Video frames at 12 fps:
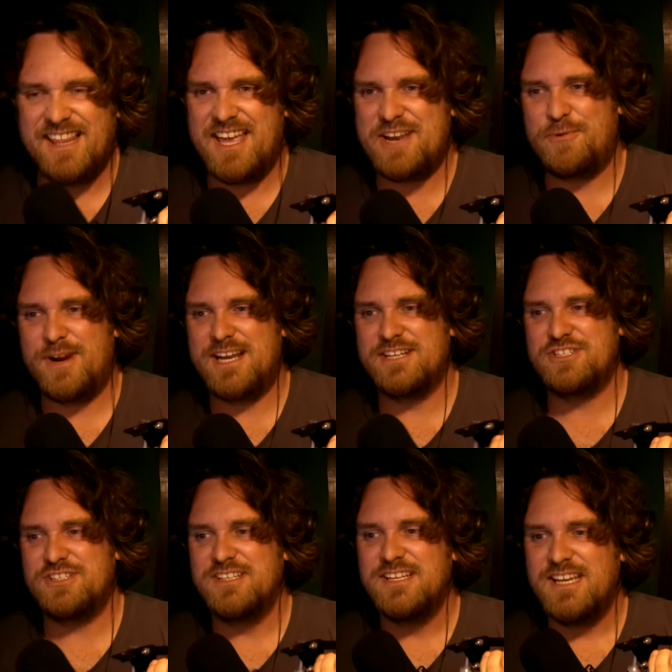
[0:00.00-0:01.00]
I like
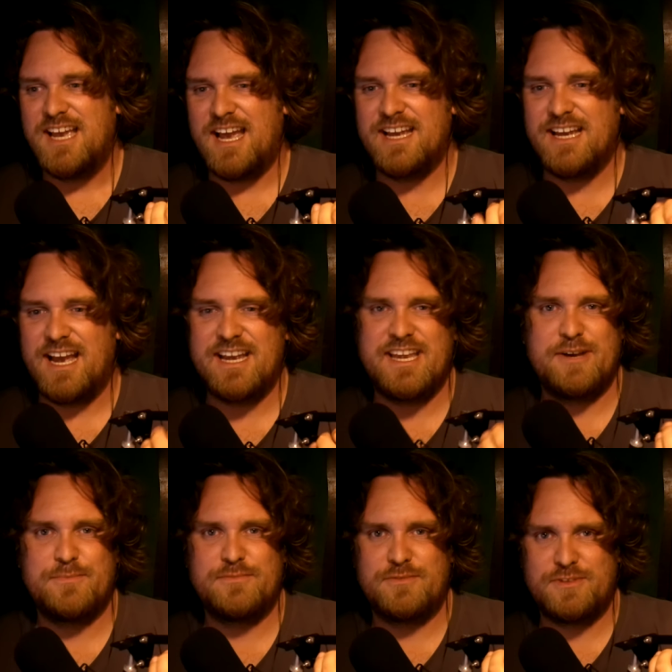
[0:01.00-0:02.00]
ranch. I, I
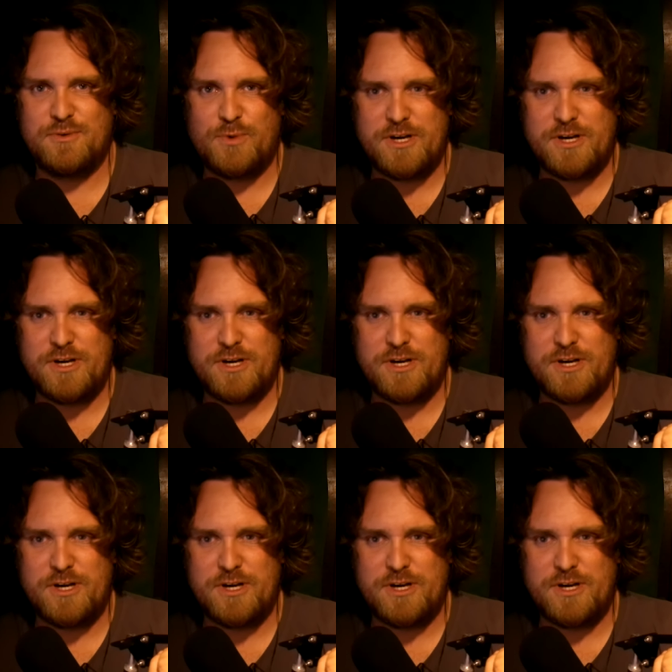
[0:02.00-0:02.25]
am the